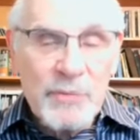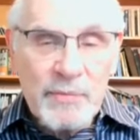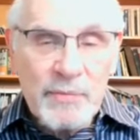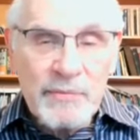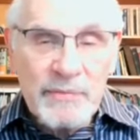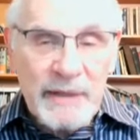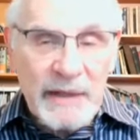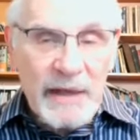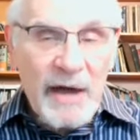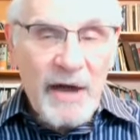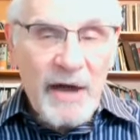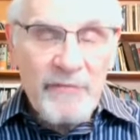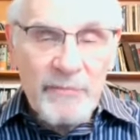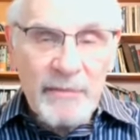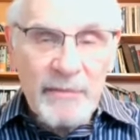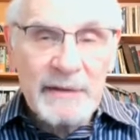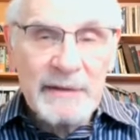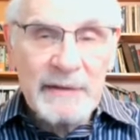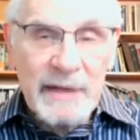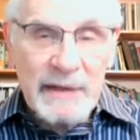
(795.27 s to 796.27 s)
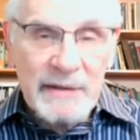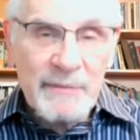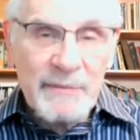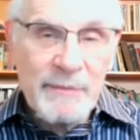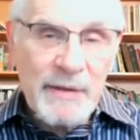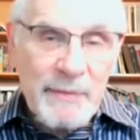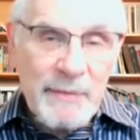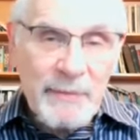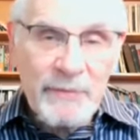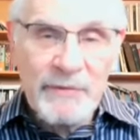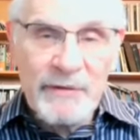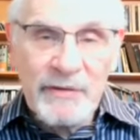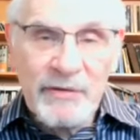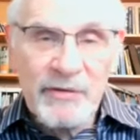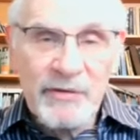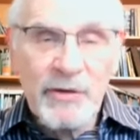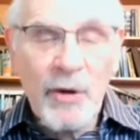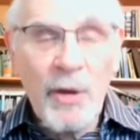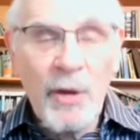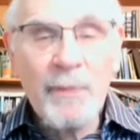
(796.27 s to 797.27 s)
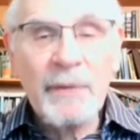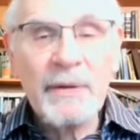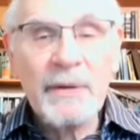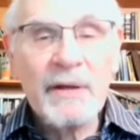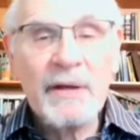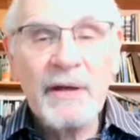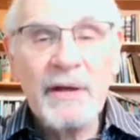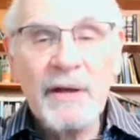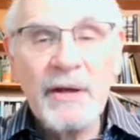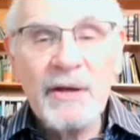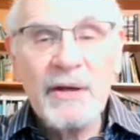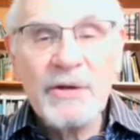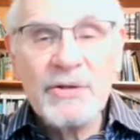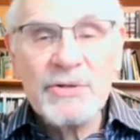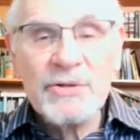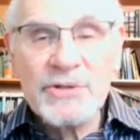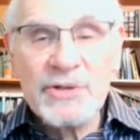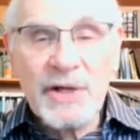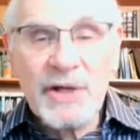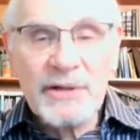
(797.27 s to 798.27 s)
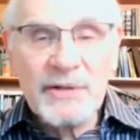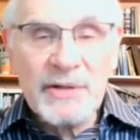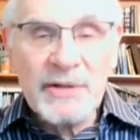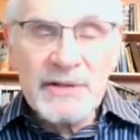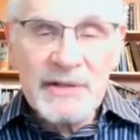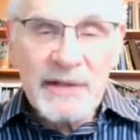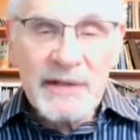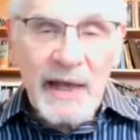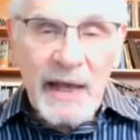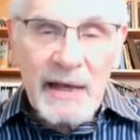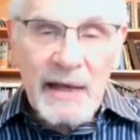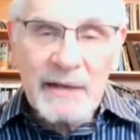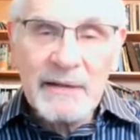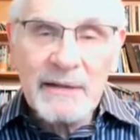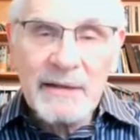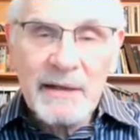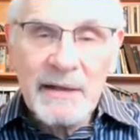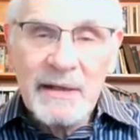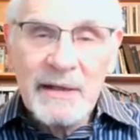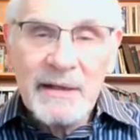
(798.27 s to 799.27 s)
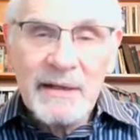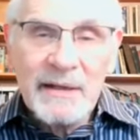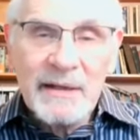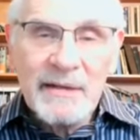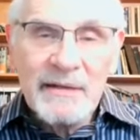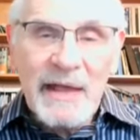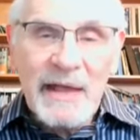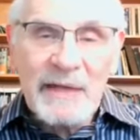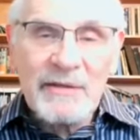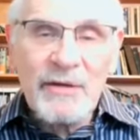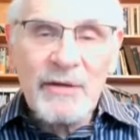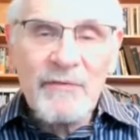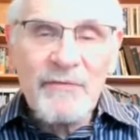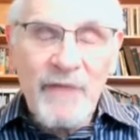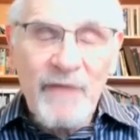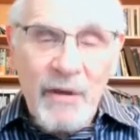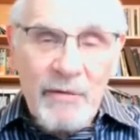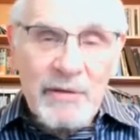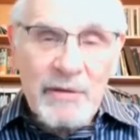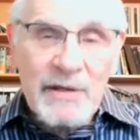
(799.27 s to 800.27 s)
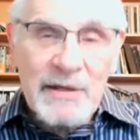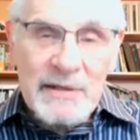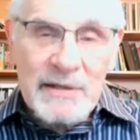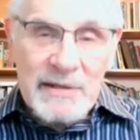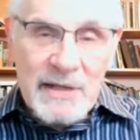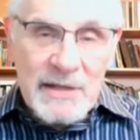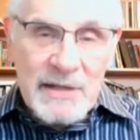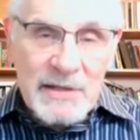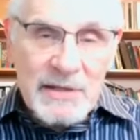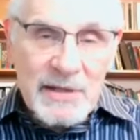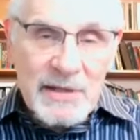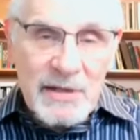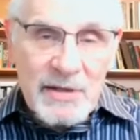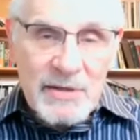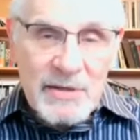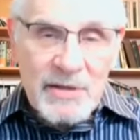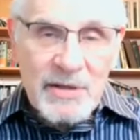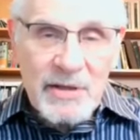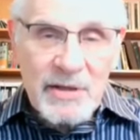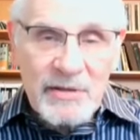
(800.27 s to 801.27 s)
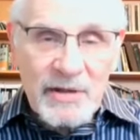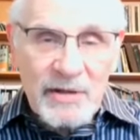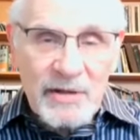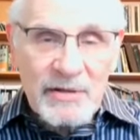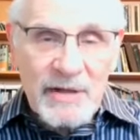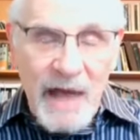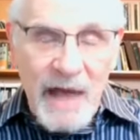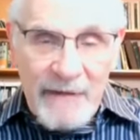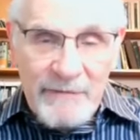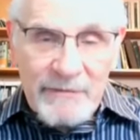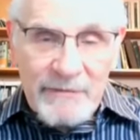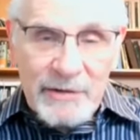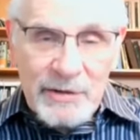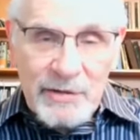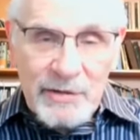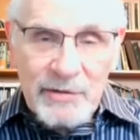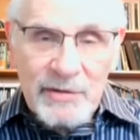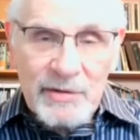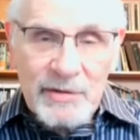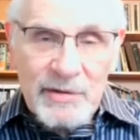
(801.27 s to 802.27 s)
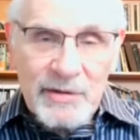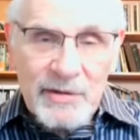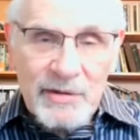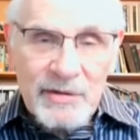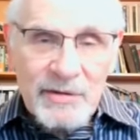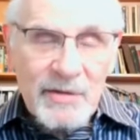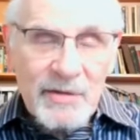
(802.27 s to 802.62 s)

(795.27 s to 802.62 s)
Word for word: the government and the people of Ethiopia should understand that their very existence, their livelihoods, their